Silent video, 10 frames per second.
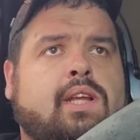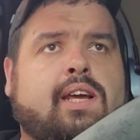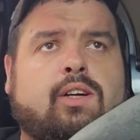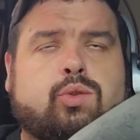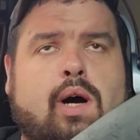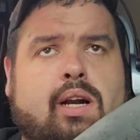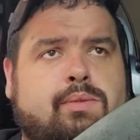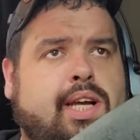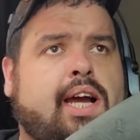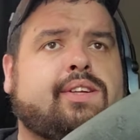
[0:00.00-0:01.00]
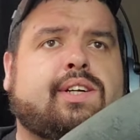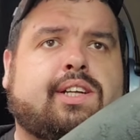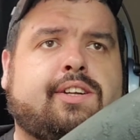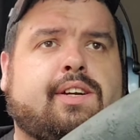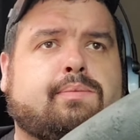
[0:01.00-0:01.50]
intertwine them together
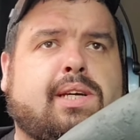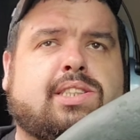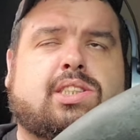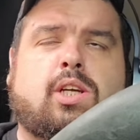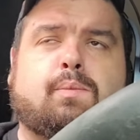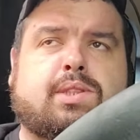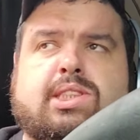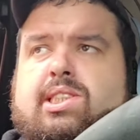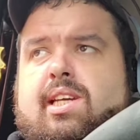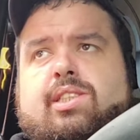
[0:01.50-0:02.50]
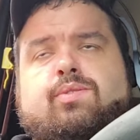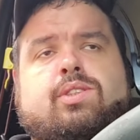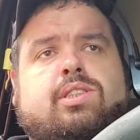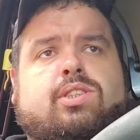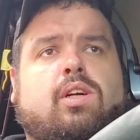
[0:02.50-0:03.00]
and you can be super
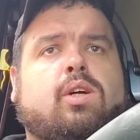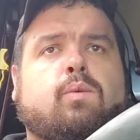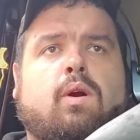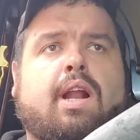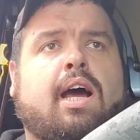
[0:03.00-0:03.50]
successful in the trucking world.